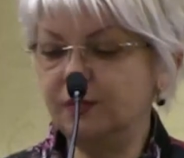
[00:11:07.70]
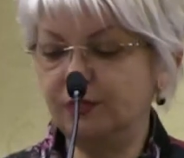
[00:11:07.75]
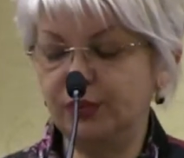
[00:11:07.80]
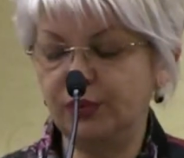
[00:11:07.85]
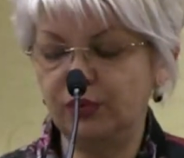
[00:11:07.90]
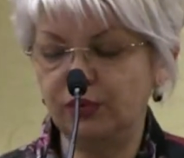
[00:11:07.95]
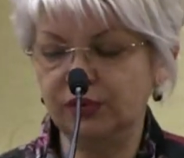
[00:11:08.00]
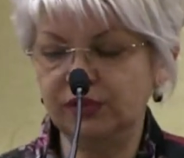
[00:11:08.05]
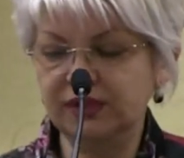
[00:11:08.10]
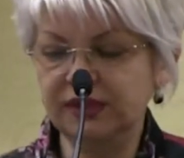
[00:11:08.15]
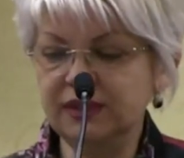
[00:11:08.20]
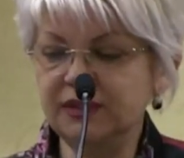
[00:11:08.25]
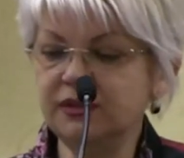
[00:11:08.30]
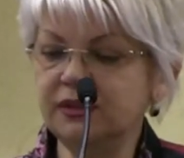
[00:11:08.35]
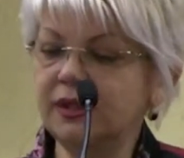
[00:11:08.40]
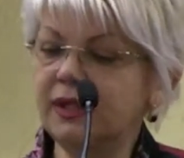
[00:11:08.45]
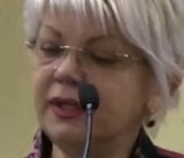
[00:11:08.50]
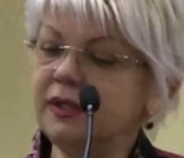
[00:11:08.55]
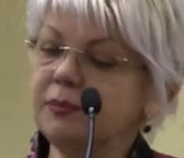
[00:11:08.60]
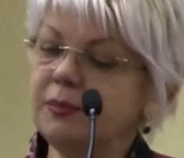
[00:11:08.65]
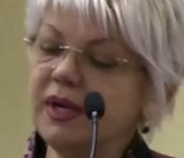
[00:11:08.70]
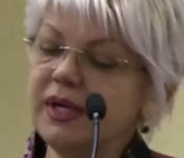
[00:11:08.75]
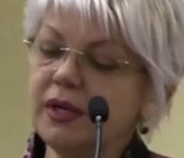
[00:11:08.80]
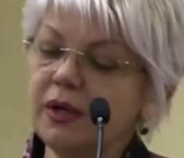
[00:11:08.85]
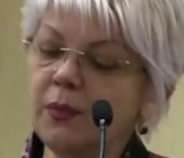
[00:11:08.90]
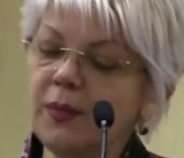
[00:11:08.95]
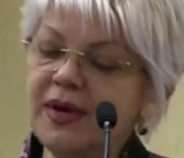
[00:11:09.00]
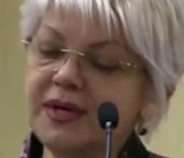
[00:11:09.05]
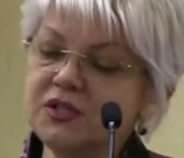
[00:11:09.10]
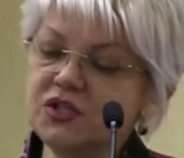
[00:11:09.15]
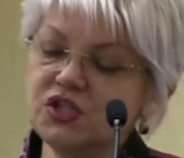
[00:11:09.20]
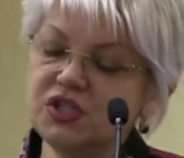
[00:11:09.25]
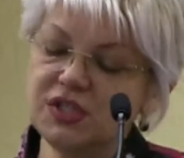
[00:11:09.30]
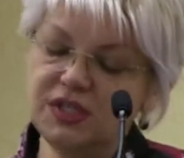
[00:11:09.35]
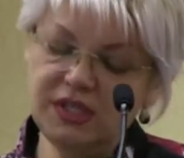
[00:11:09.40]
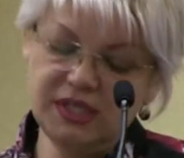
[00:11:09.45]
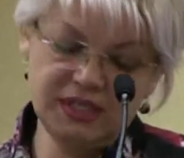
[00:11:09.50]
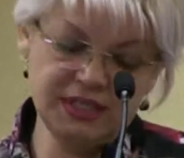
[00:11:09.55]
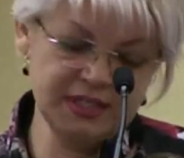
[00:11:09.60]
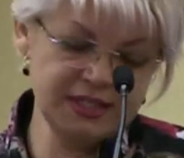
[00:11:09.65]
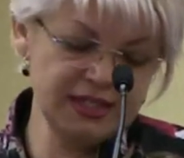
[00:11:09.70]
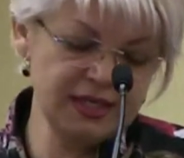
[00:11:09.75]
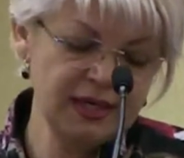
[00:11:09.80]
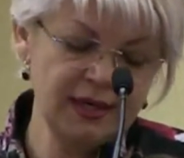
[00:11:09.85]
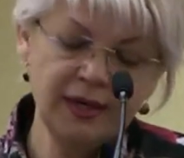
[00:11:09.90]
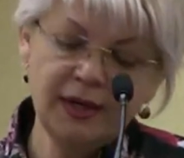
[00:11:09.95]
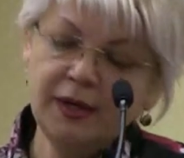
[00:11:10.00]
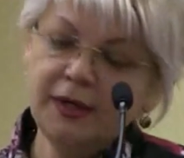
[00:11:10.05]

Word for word: important and my question is,